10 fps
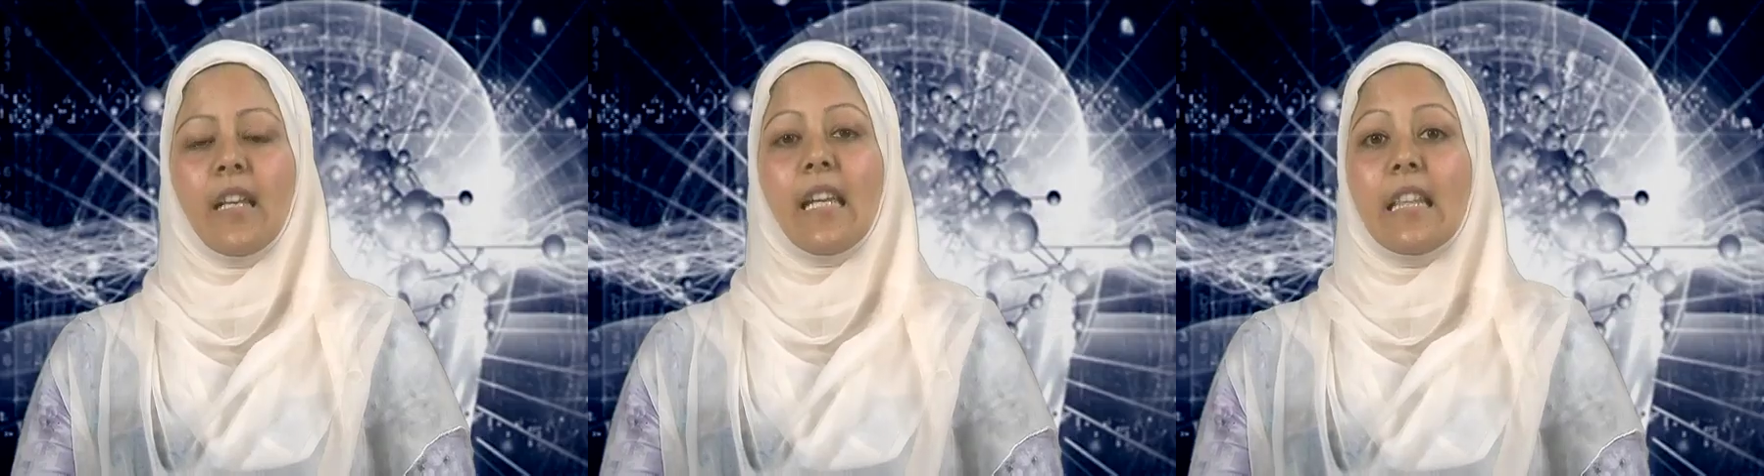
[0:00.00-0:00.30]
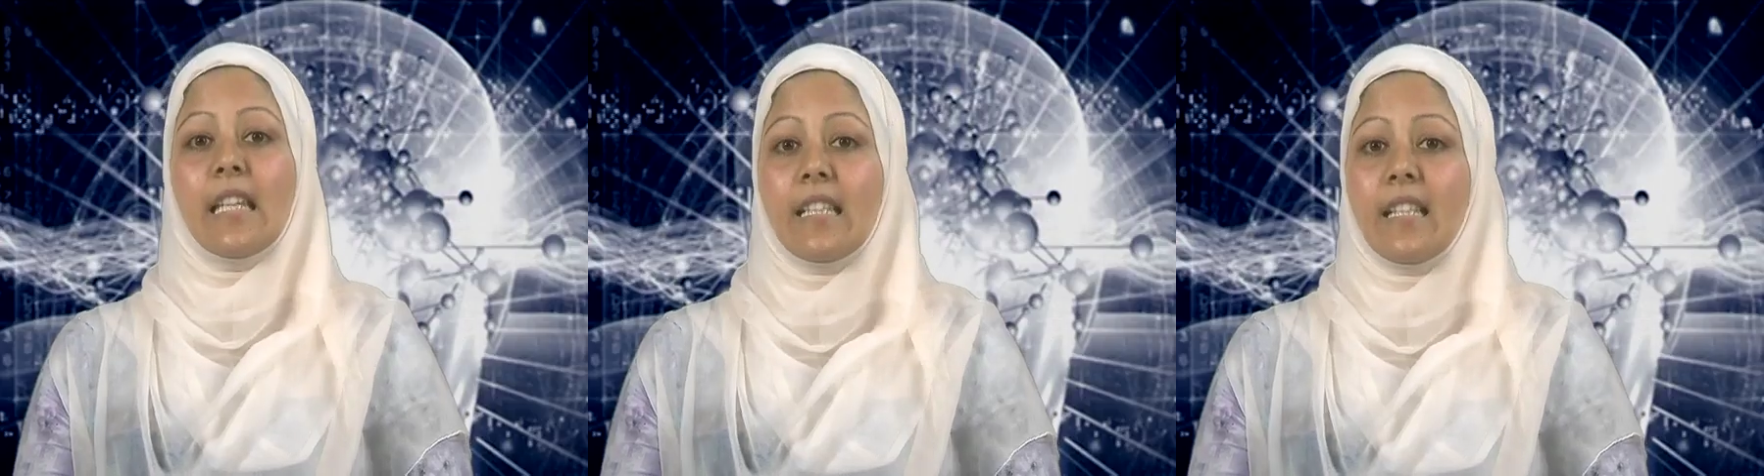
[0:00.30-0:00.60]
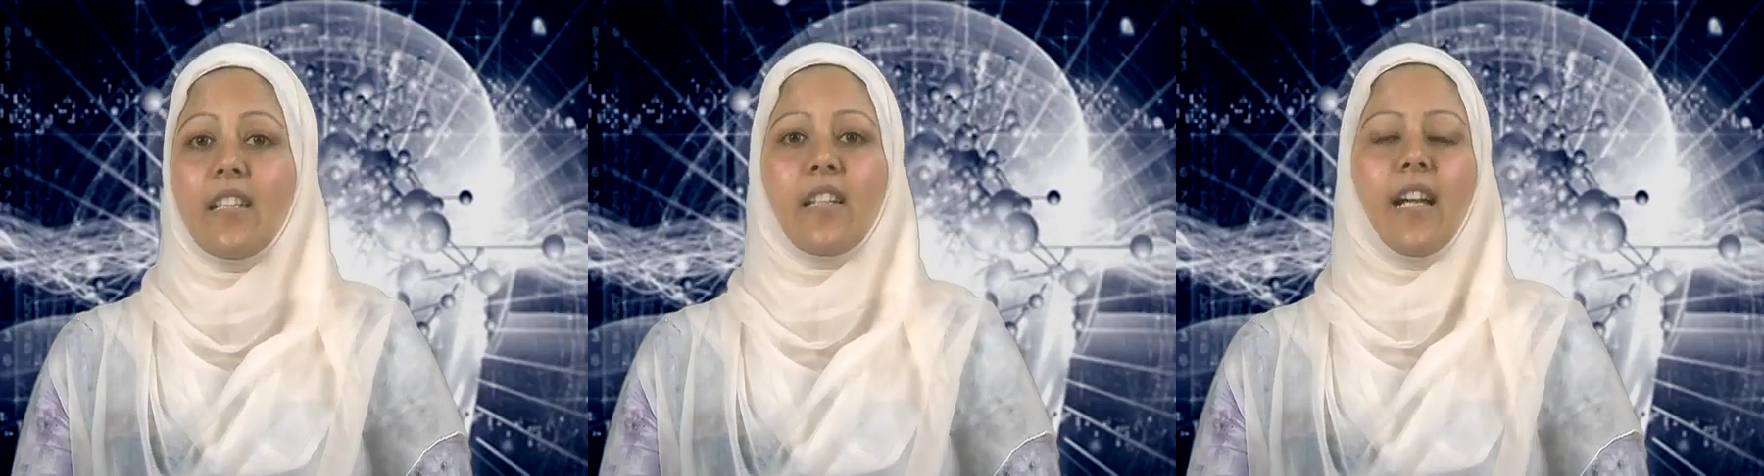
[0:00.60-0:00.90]
In this
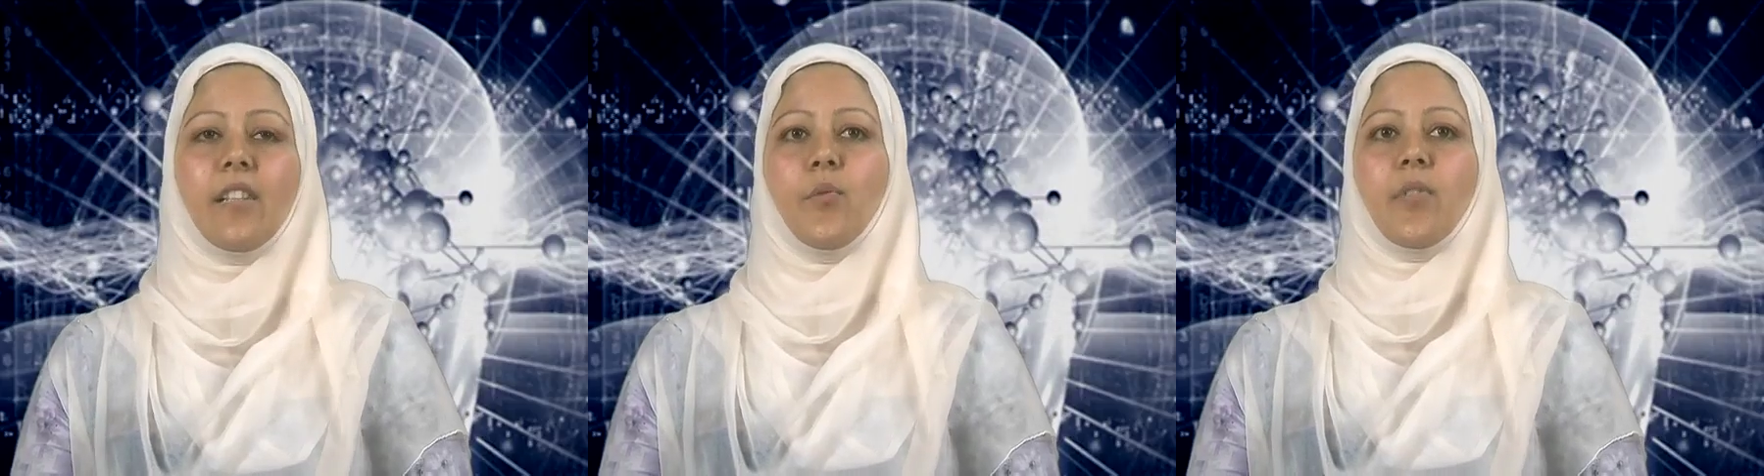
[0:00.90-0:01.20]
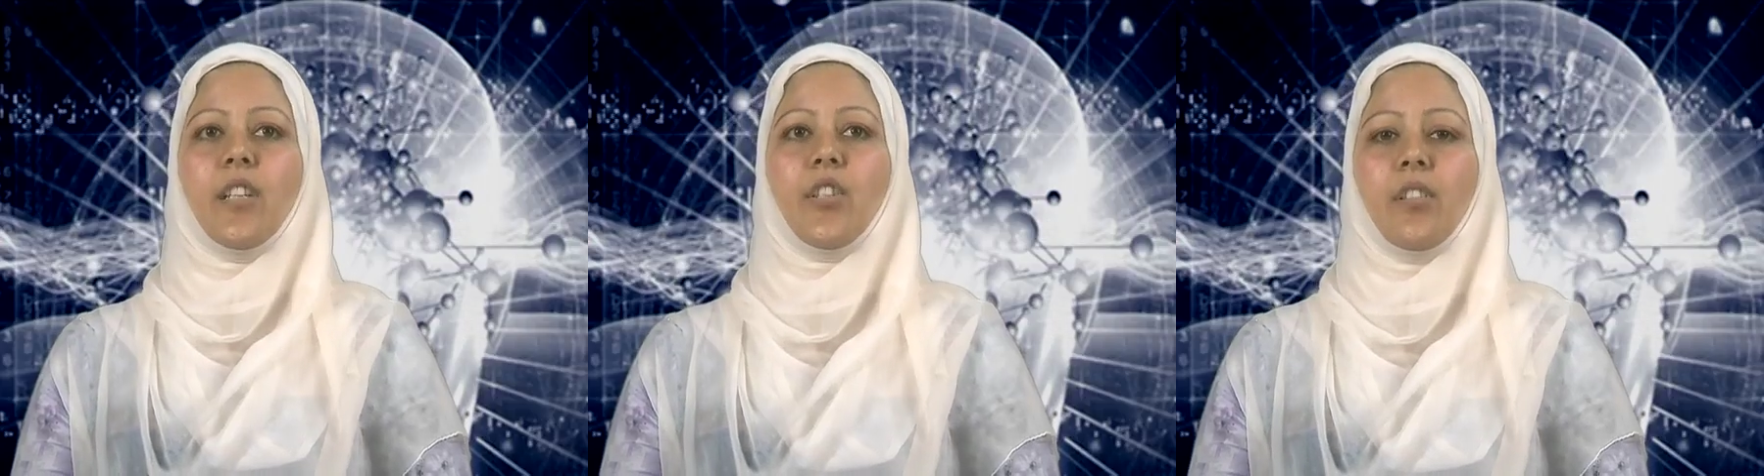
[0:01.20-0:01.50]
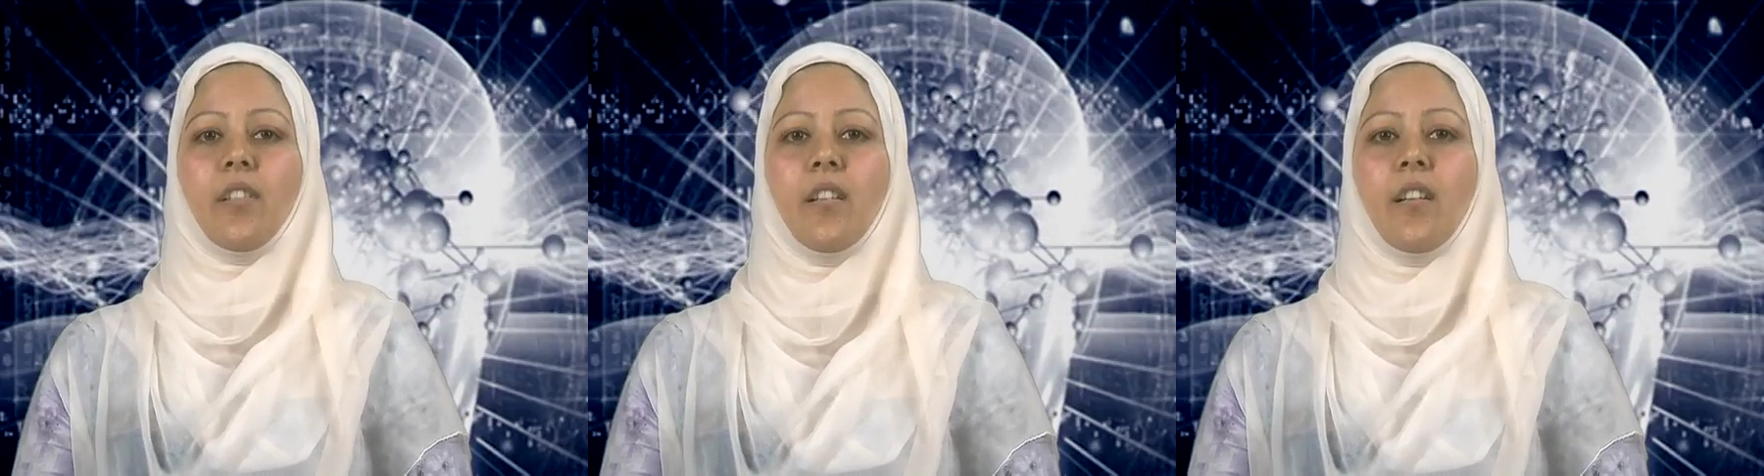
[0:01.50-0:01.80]
interactive
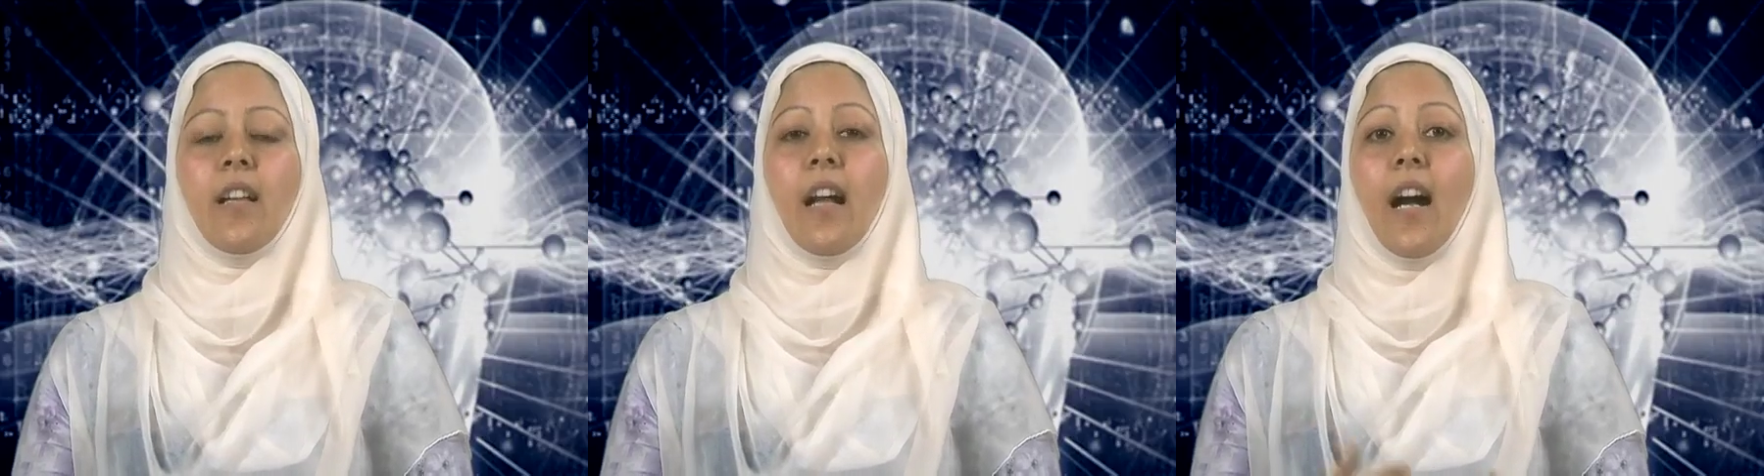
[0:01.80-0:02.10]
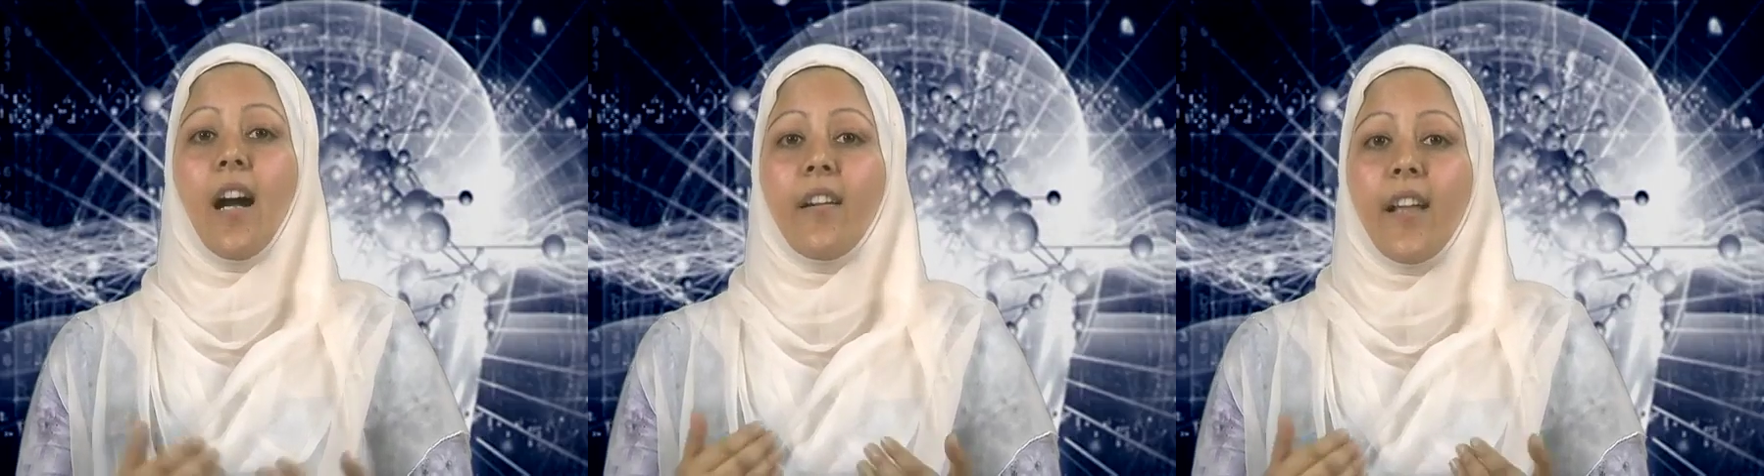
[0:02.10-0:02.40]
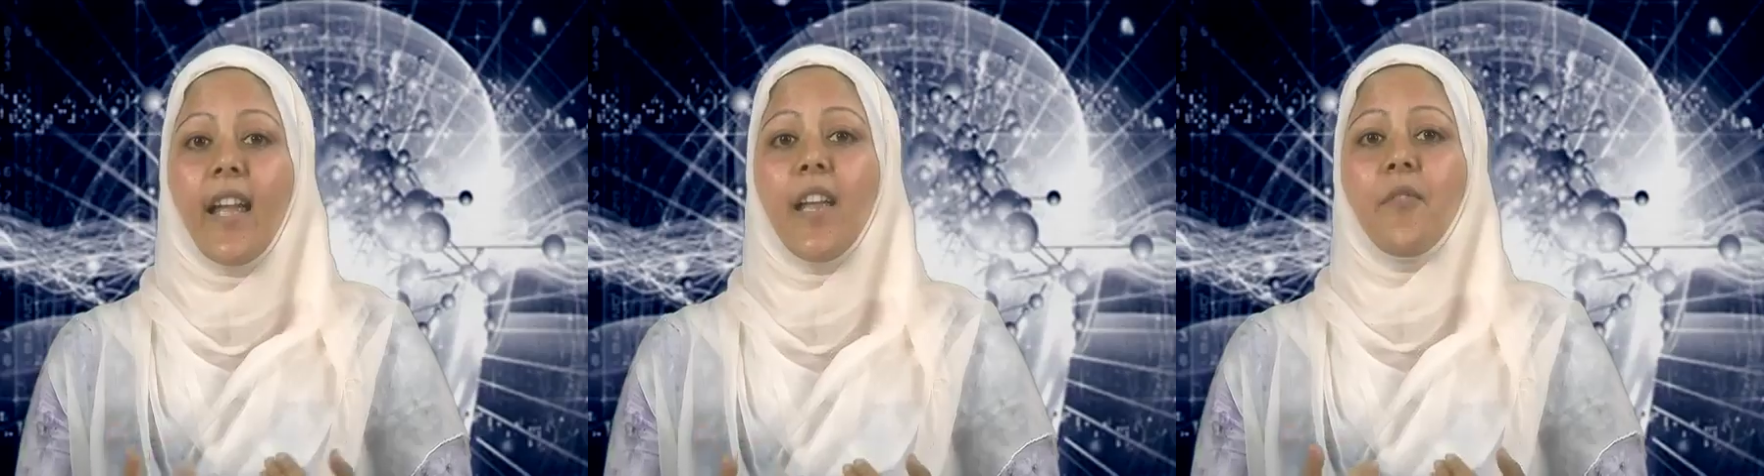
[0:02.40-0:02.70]
session, our
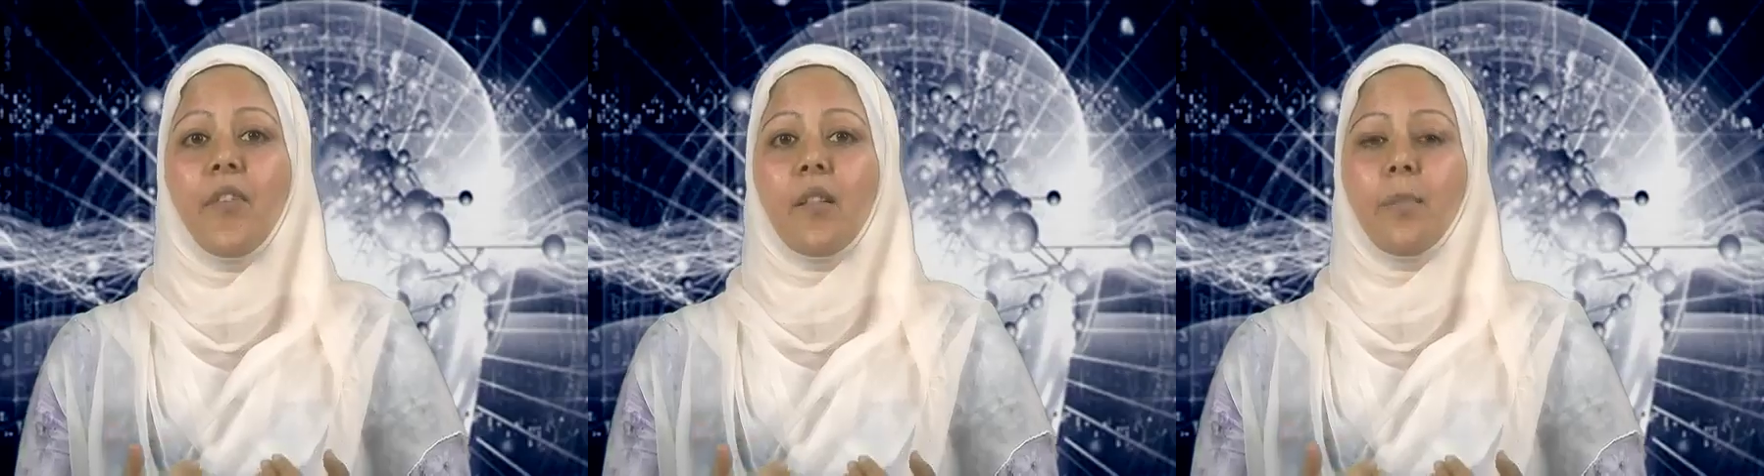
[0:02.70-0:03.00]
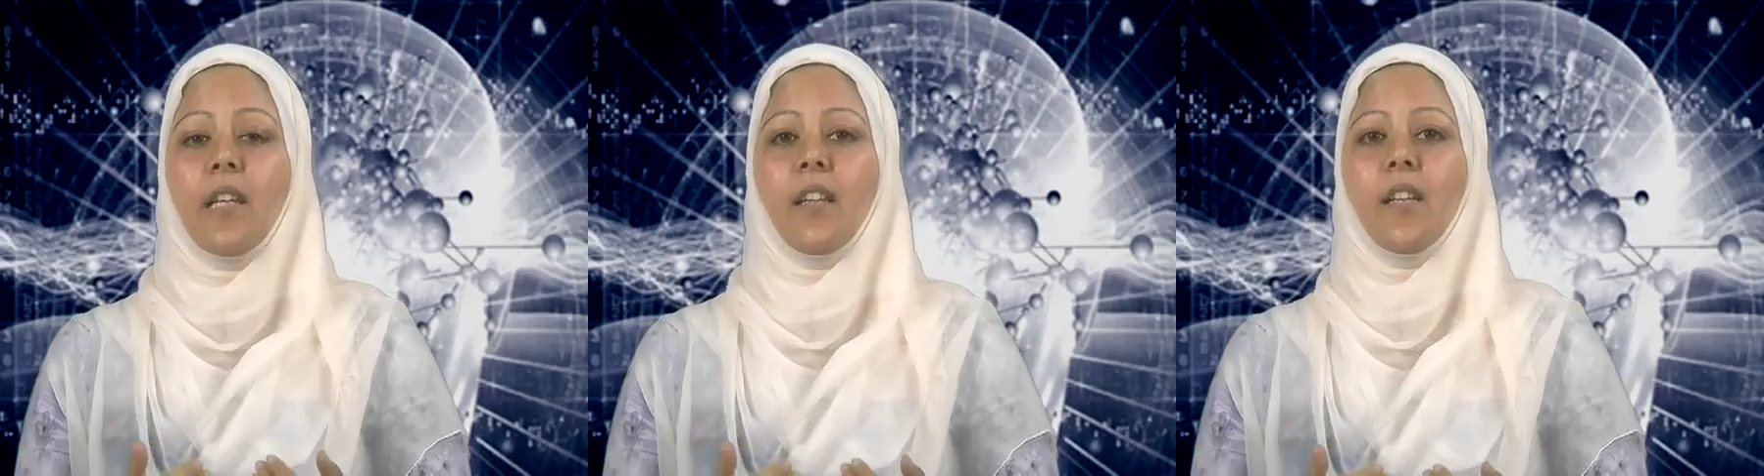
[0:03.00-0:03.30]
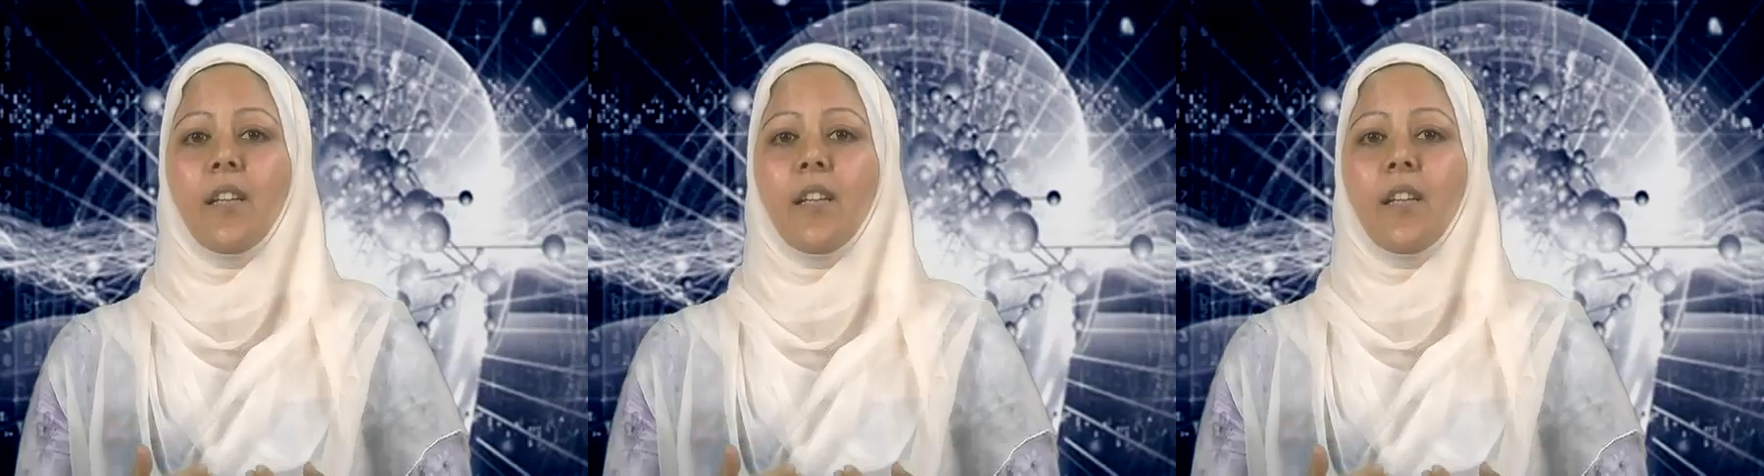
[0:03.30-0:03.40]
aim will be